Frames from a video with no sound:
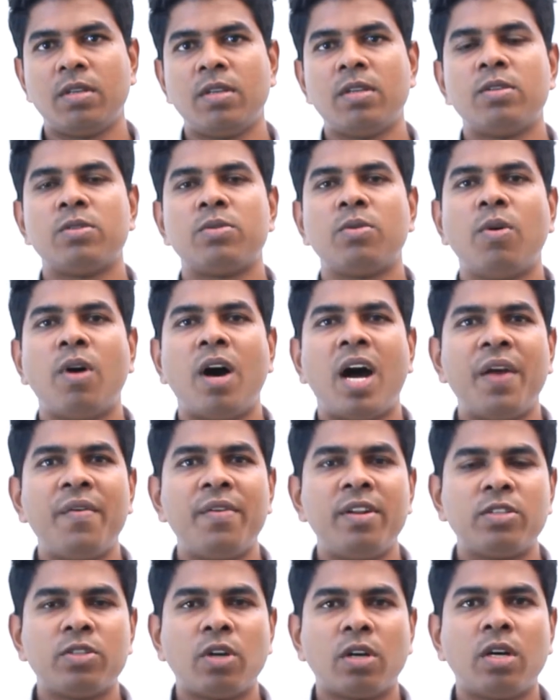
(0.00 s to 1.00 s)
So I
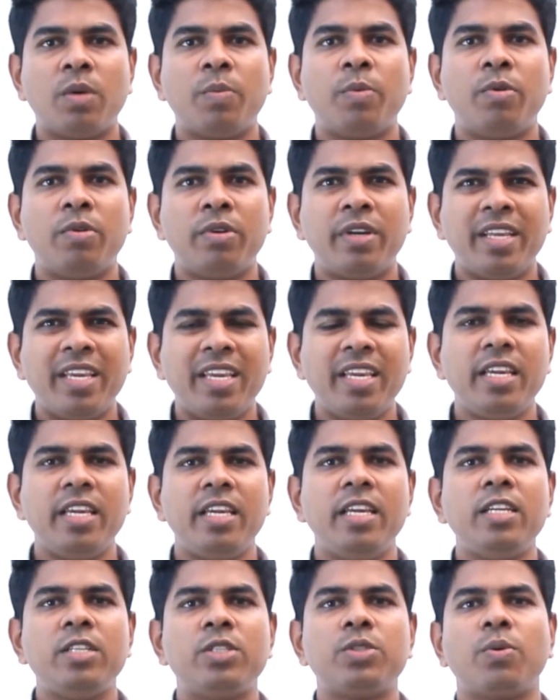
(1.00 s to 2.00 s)
will talk about
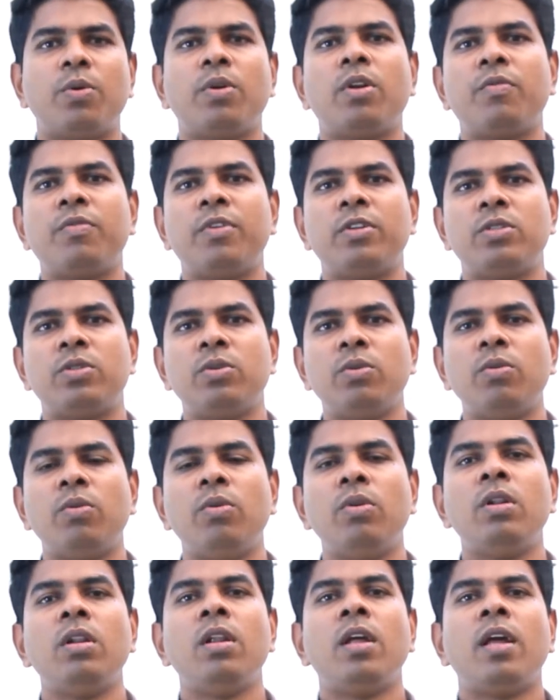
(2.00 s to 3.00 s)
each one of the tool